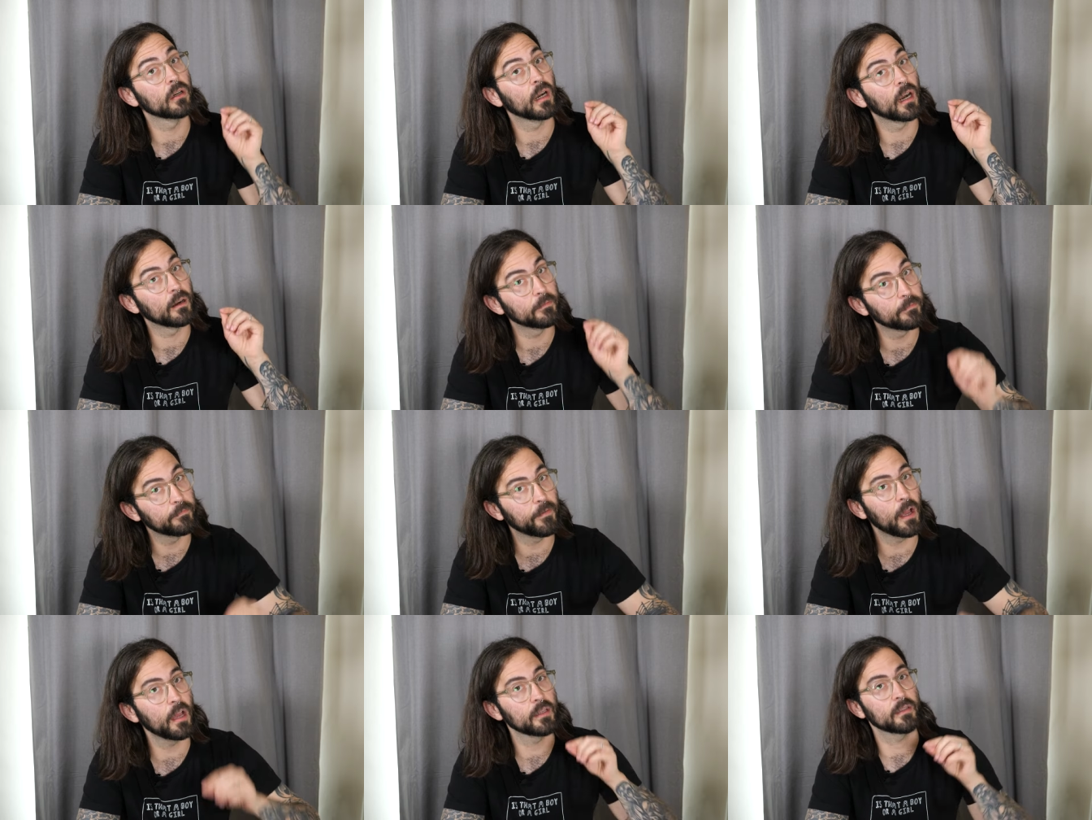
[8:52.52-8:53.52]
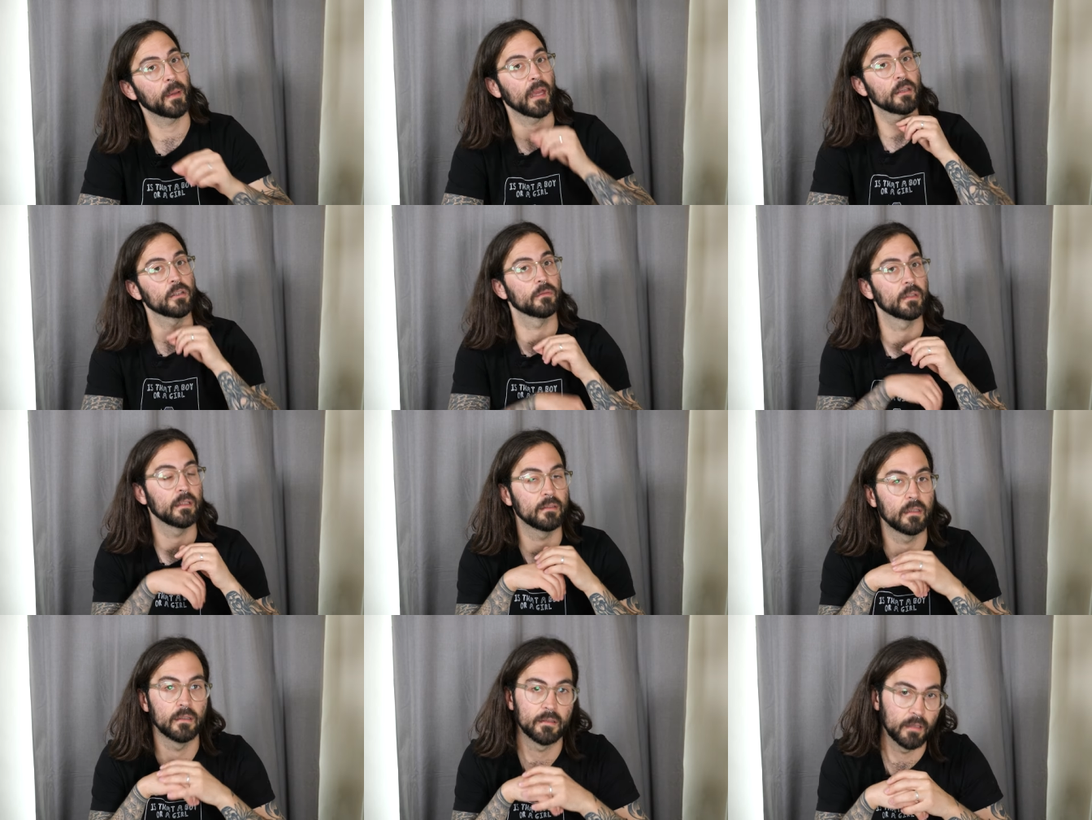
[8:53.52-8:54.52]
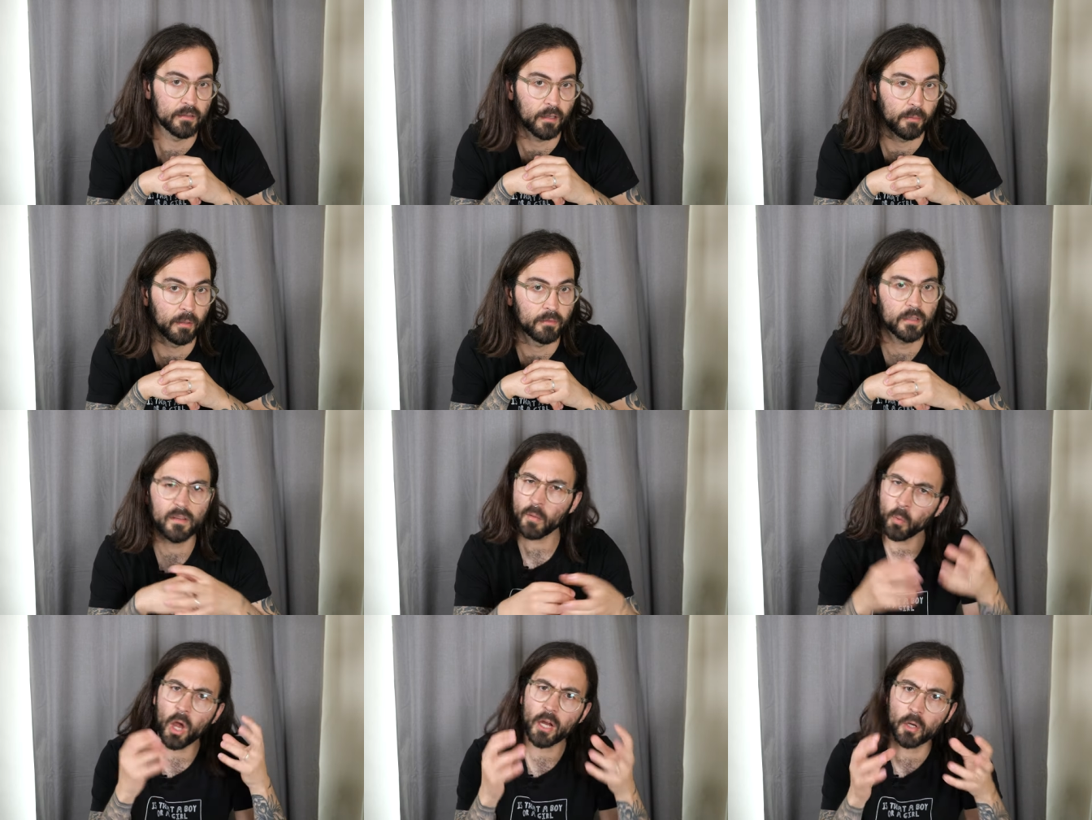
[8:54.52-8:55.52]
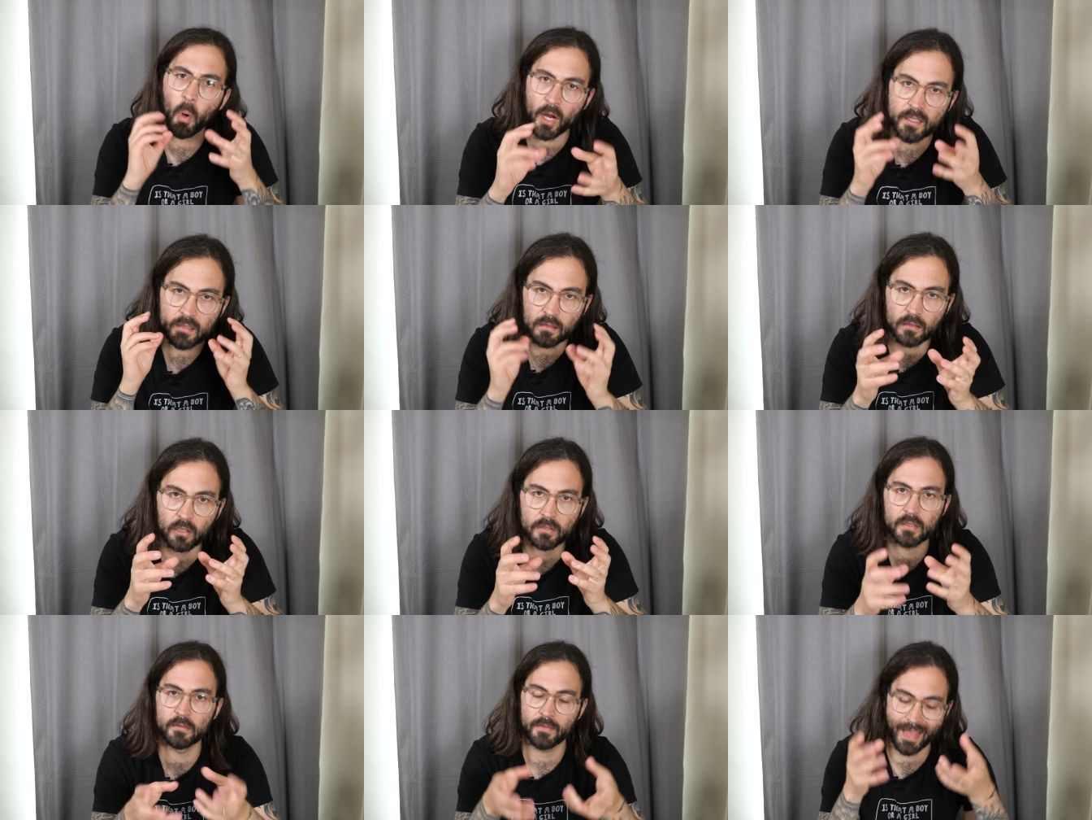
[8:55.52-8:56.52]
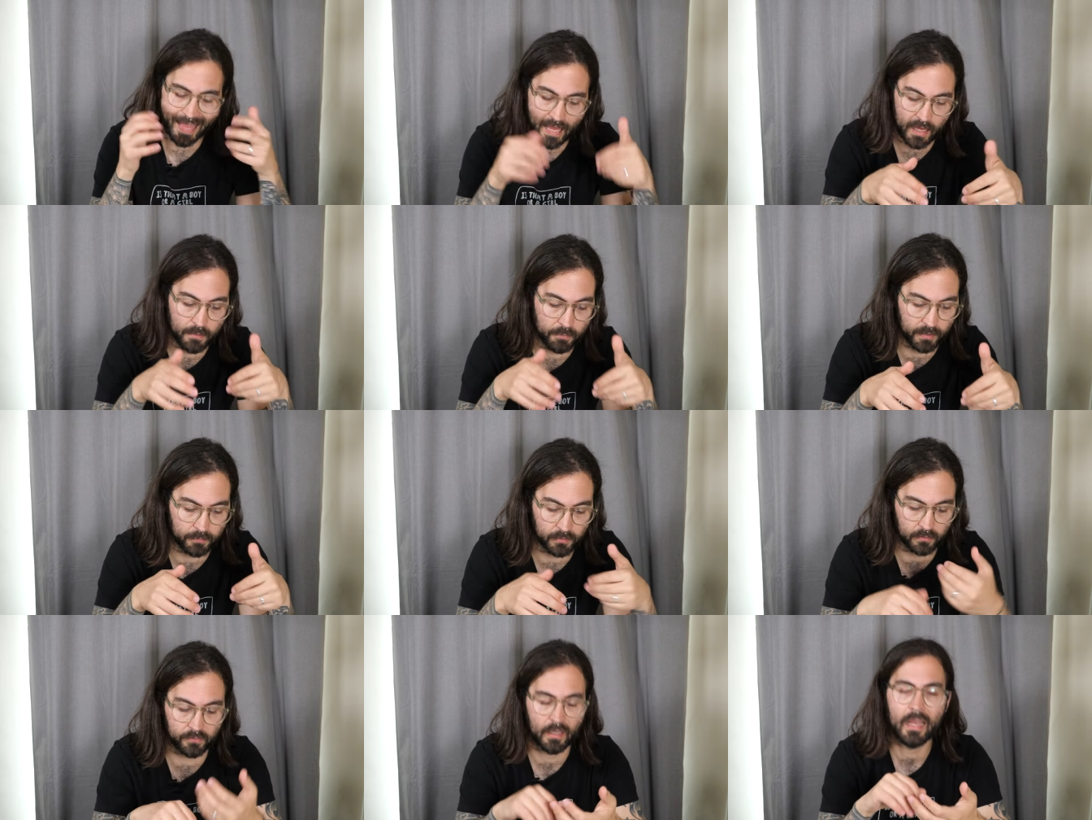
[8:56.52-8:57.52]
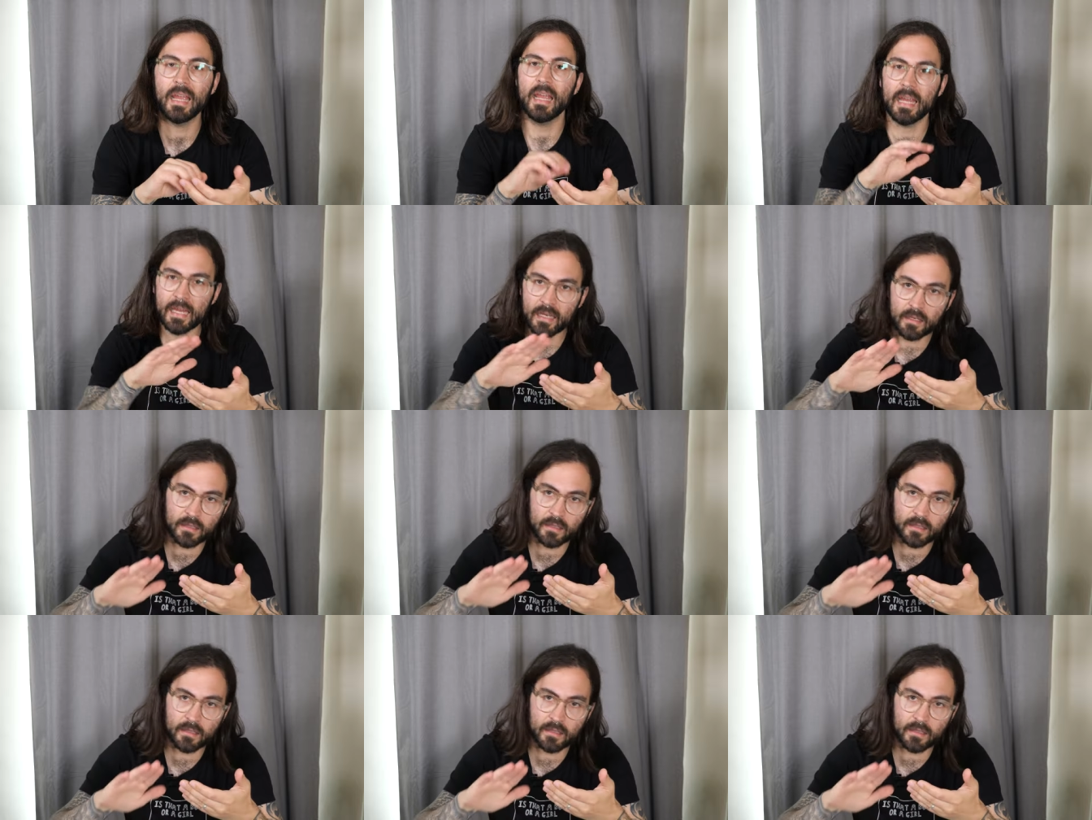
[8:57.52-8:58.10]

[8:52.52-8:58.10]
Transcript: got our first batch of these inserts, however, is there were quite a lot of air bubbles in